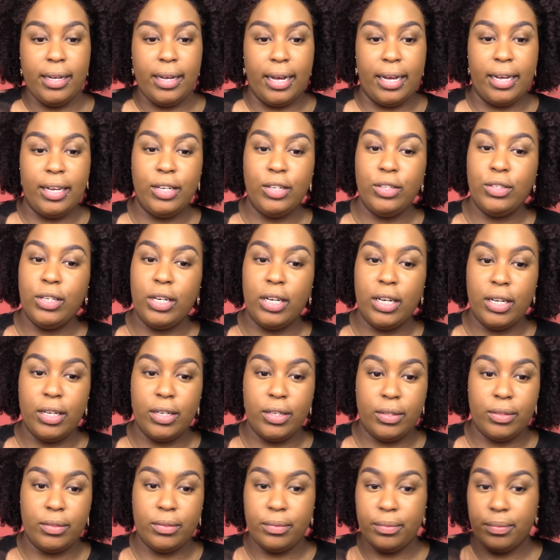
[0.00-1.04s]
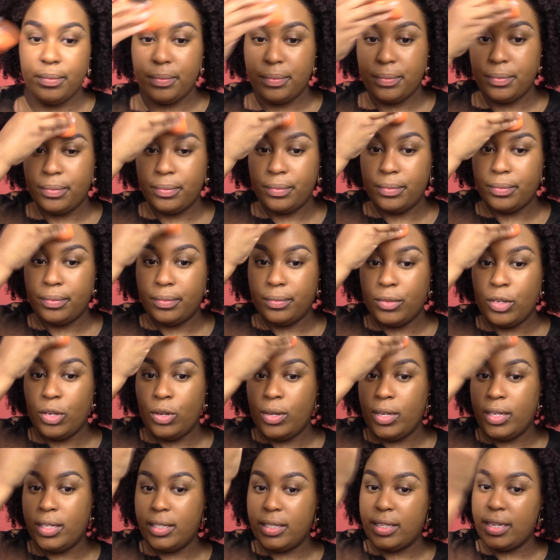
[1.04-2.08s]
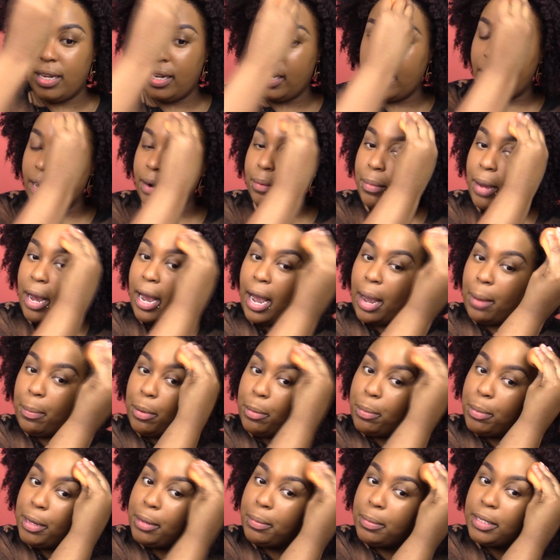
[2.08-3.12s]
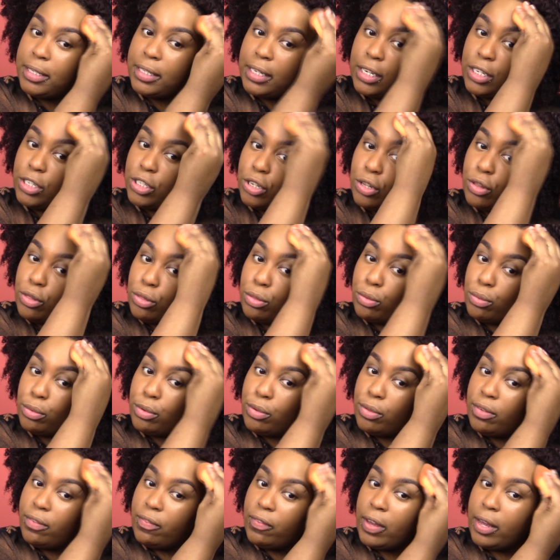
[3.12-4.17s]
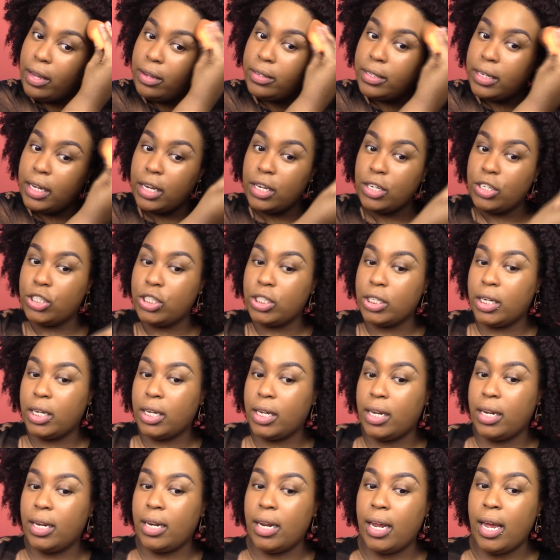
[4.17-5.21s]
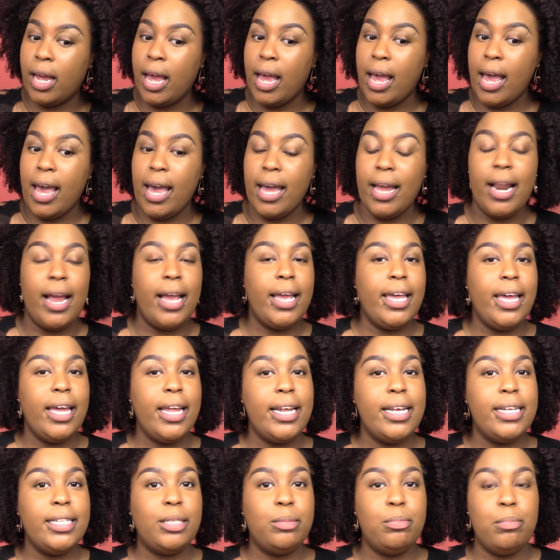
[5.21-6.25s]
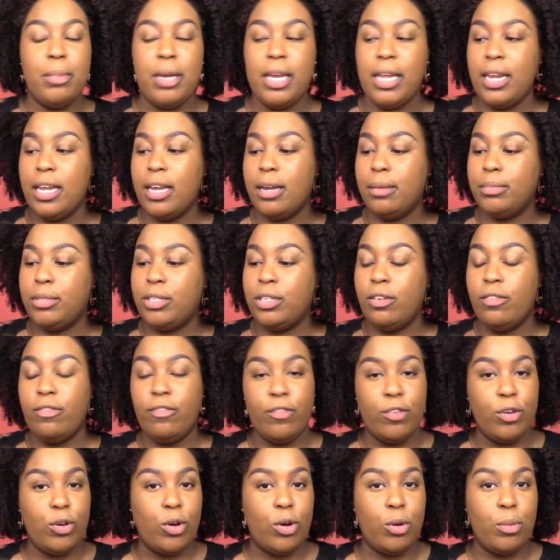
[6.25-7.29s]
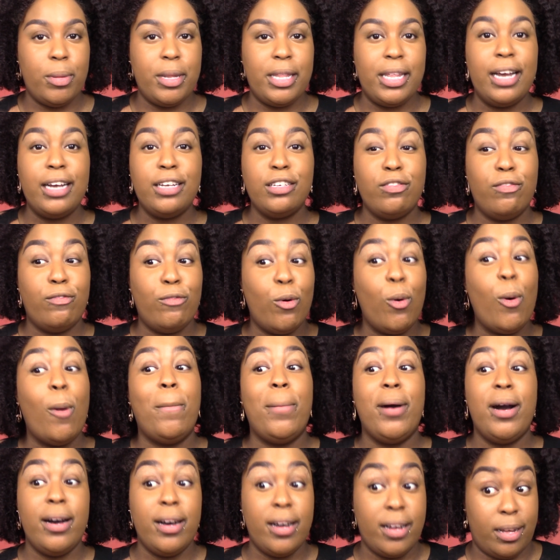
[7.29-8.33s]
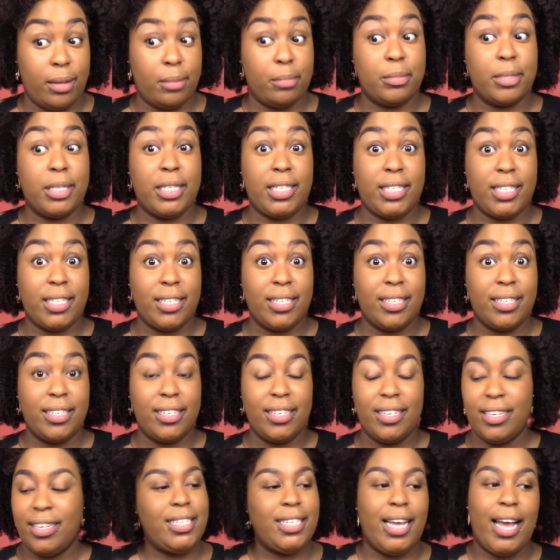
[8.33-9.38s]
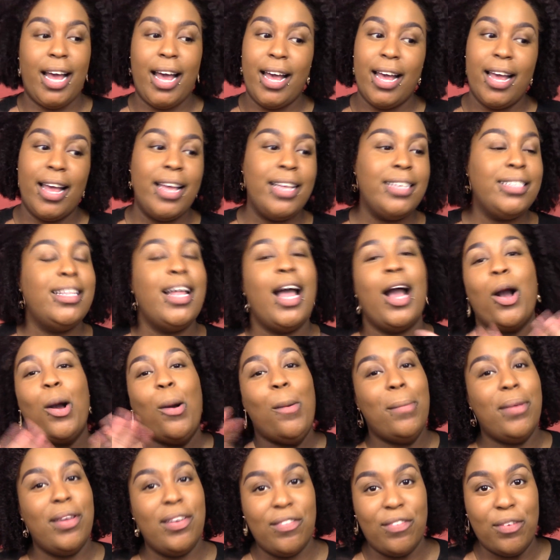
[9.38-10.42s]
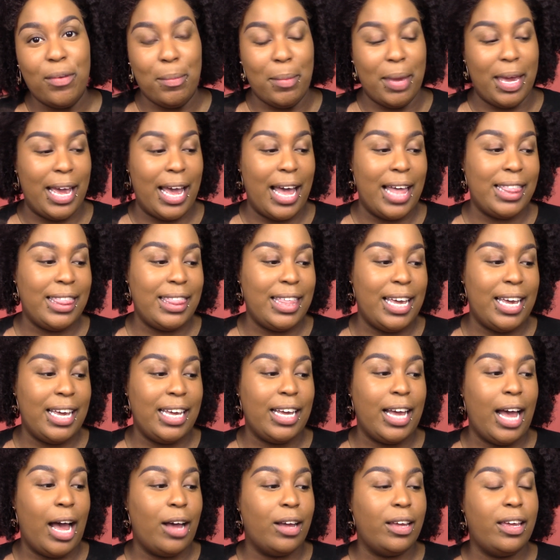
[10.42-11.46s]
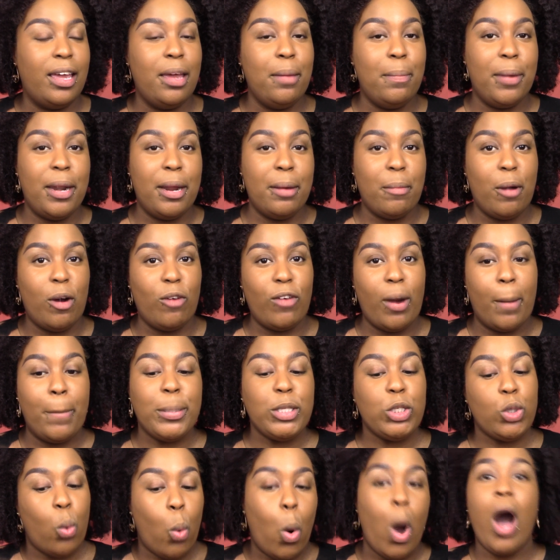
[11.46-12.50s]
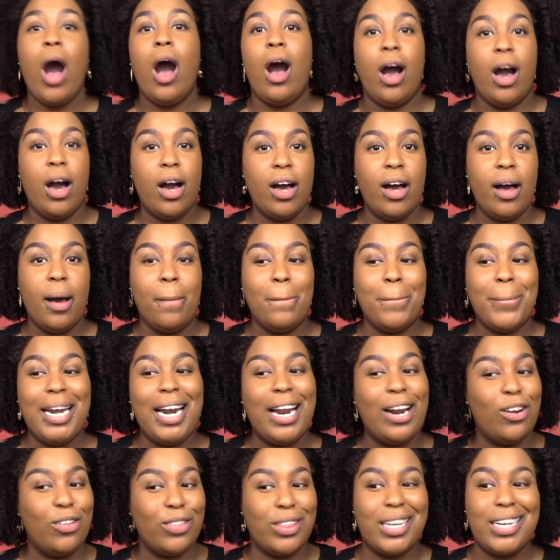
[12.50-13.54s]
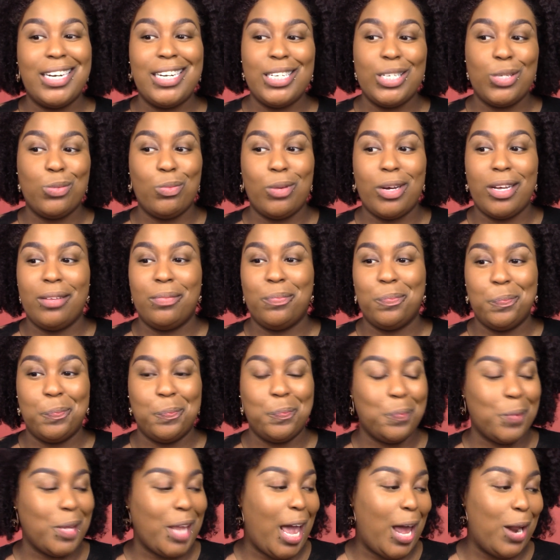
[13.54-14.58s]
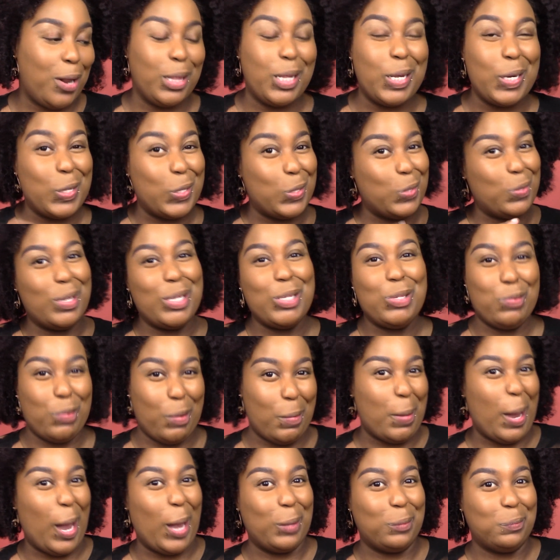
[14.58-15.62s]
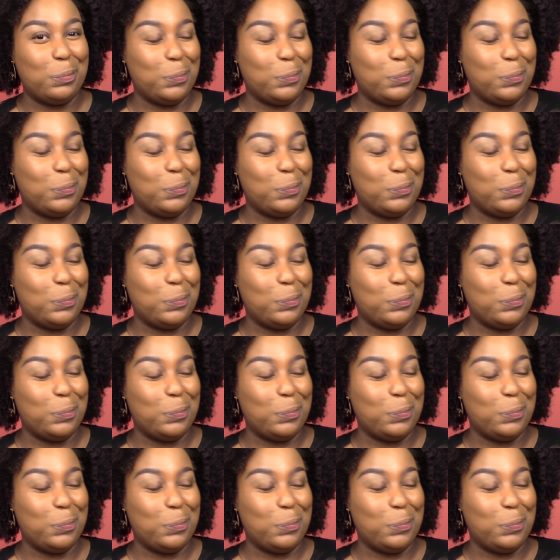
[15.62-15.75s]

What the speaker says: I don't know. You can see a lot of my hyperpigmentation through the foundation, and I get it's medium to full, but that's 4 pumps. It's not gonna be for me. I think I'll keep it in my repertoire, but I don't think this one's for me.